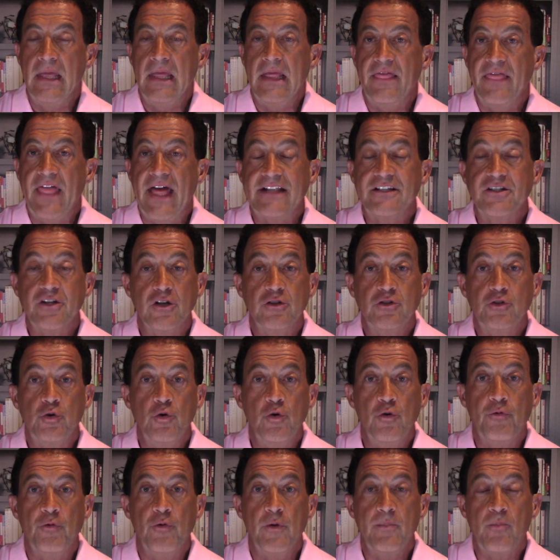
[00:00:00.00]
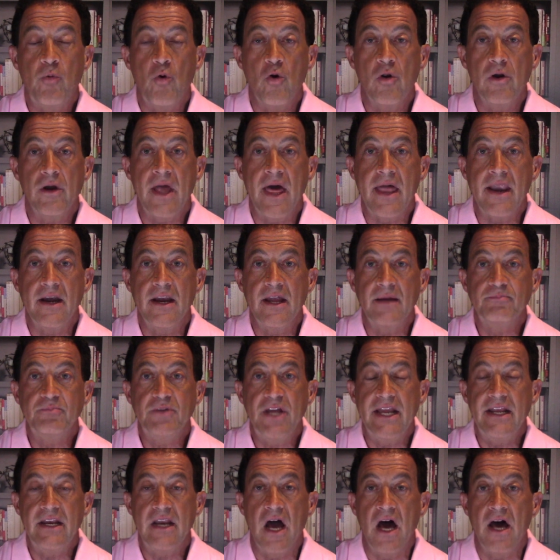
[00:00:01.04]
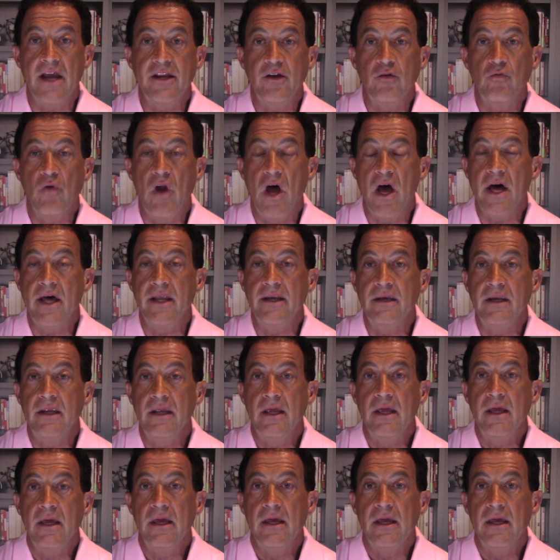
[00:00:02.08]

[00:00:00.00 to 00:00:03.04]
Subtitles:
That's our truth report on an update on Iran.